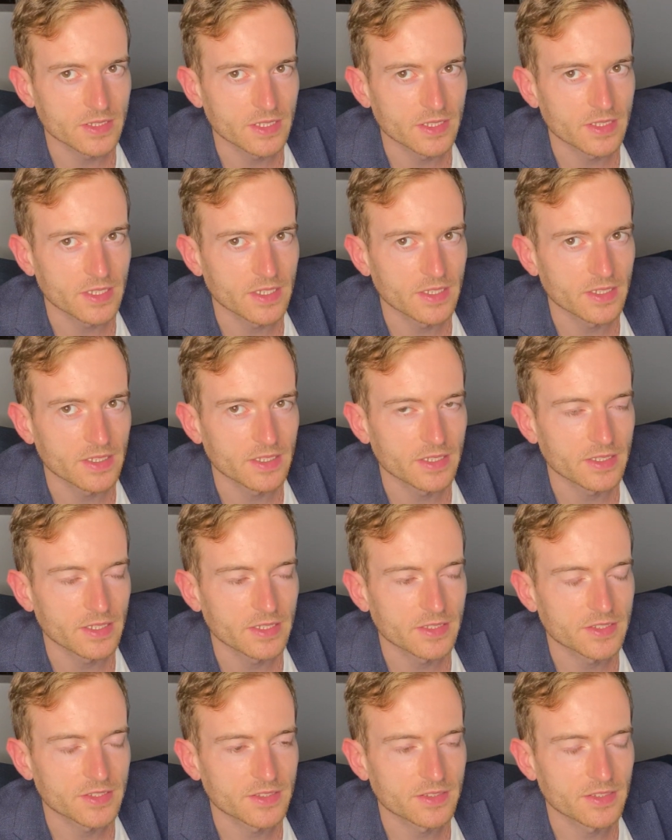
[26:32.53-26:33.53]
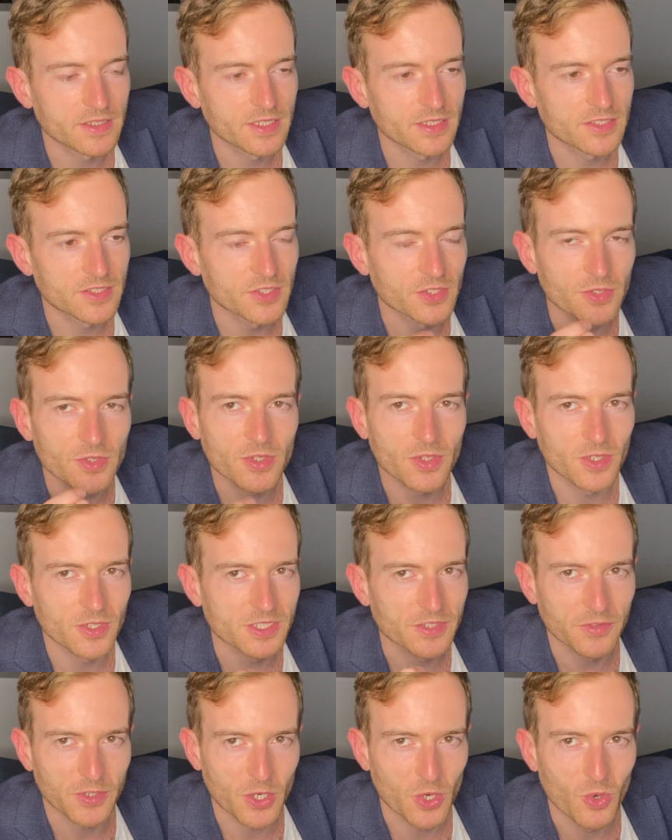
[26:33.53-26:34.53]
It, it, it's it's too
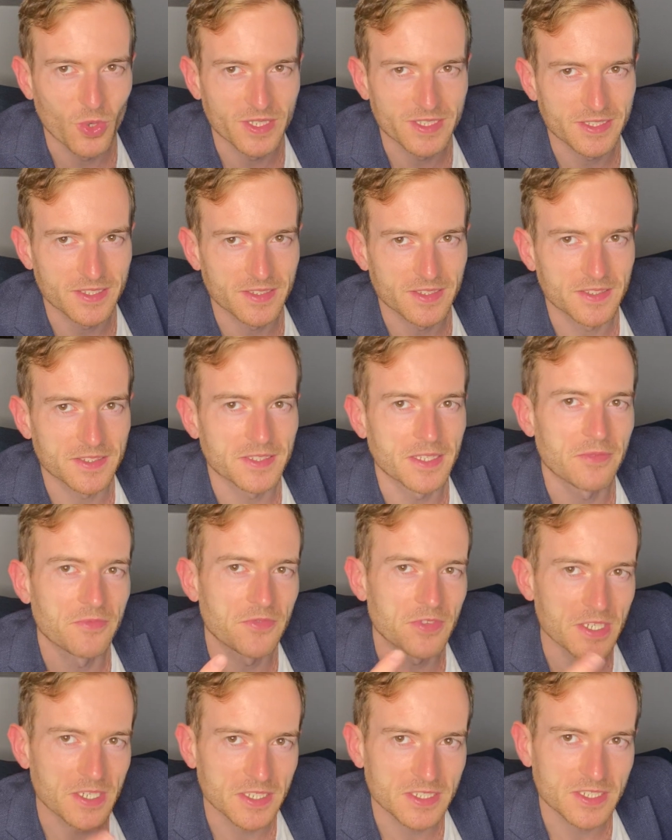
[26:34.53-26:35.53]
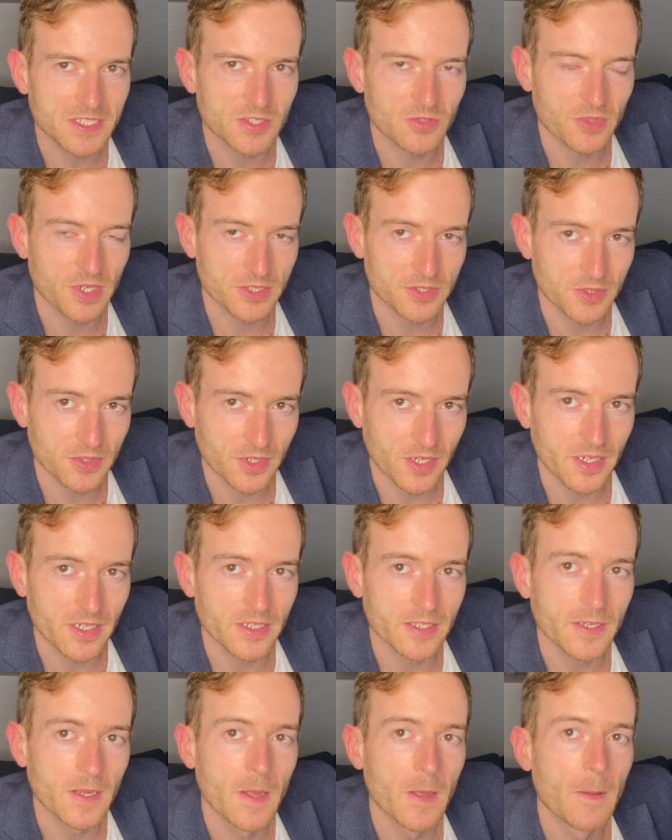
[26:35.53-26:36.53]
close of a coincidence that Venus is
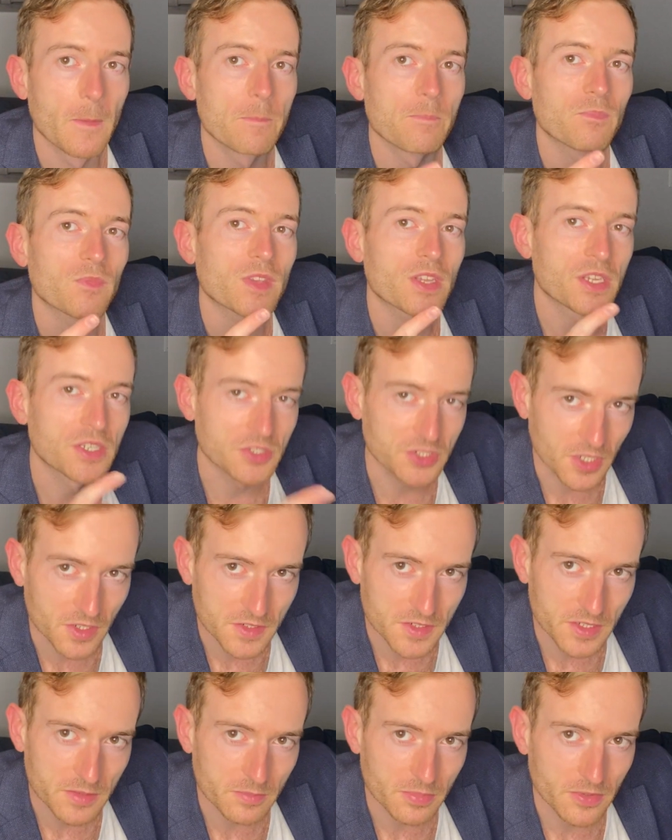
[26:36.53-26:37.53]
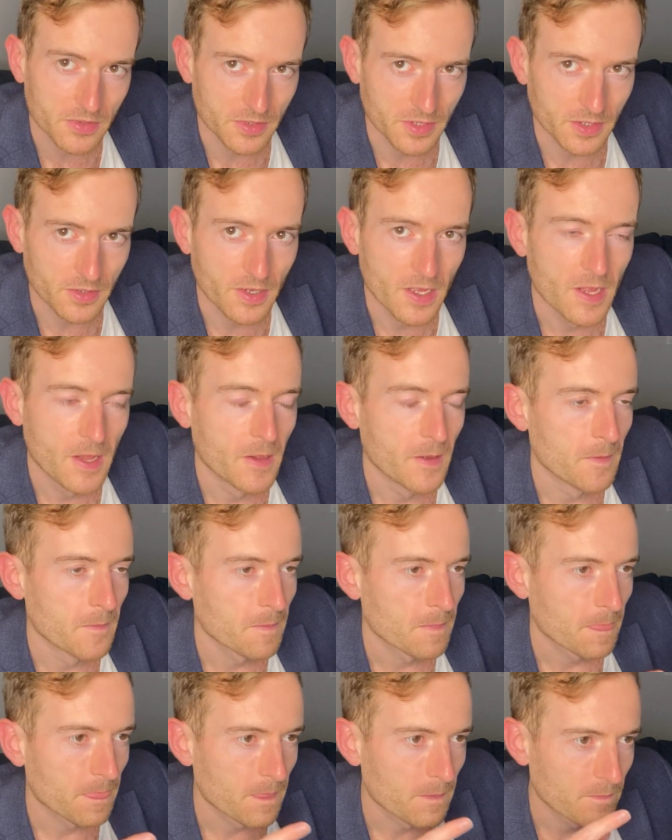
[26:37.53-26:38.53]
retrograding, conjuncting Pluto.
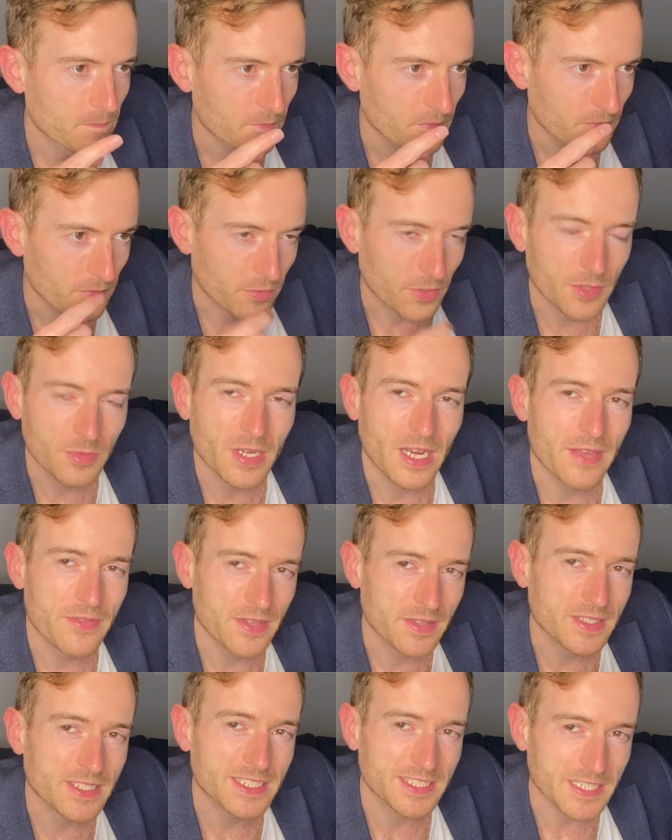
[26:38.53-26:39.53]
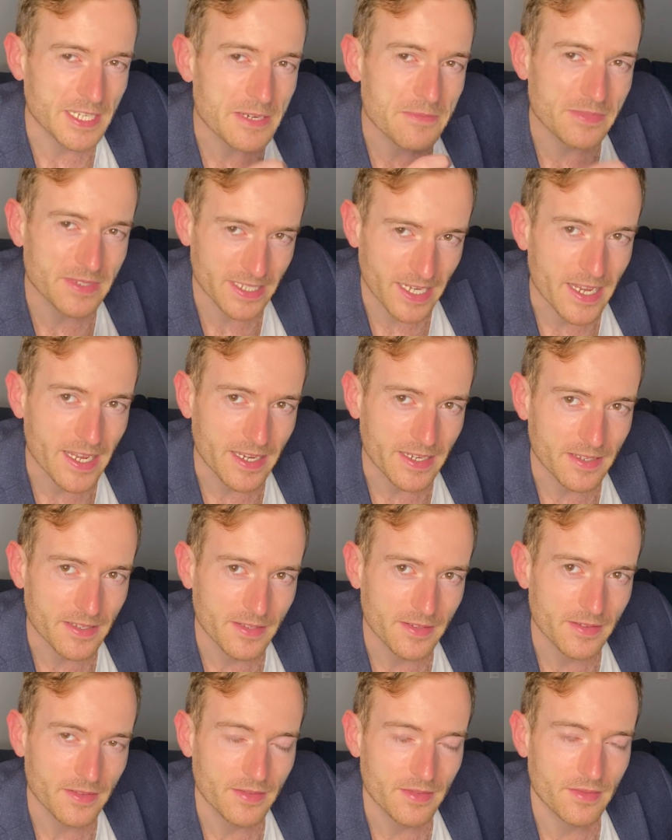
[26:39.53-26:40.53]
Pretty much, I think the same day
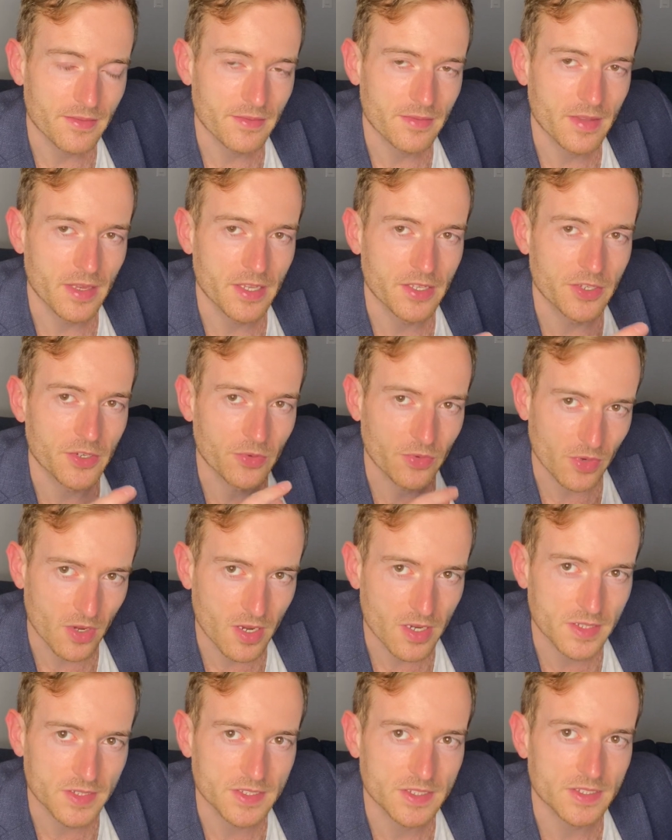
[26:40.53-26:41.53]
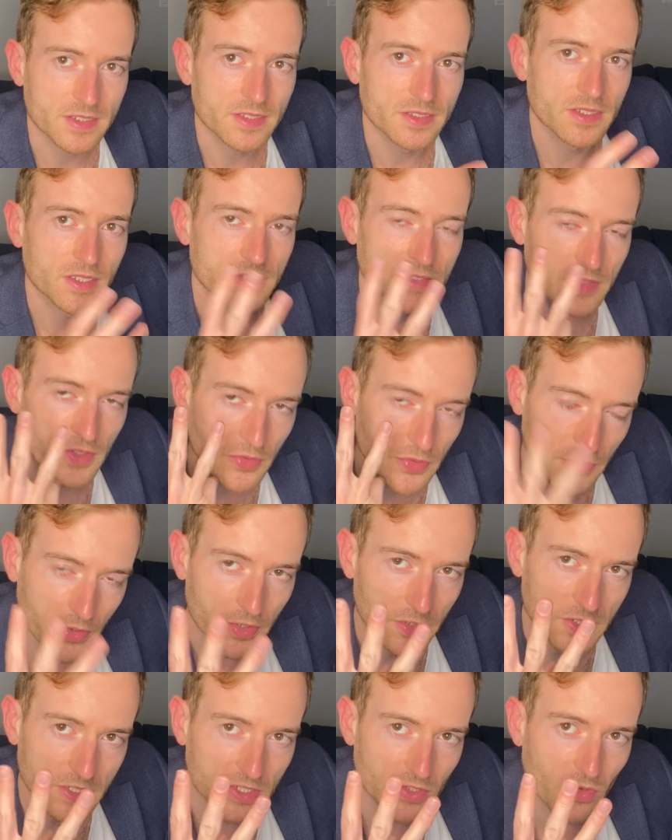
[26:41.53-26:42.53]
that Uranus does the
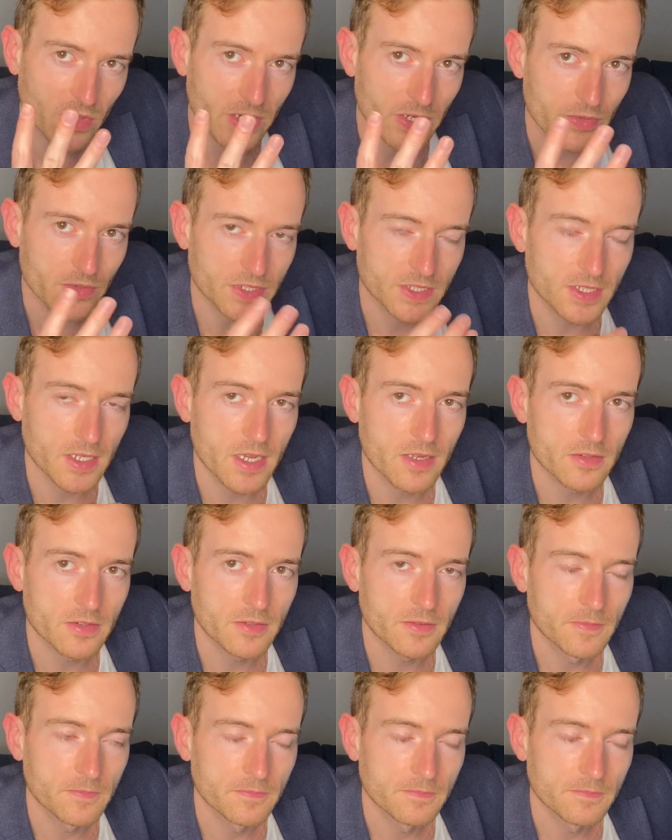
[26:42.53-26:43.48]
third square with Saturn.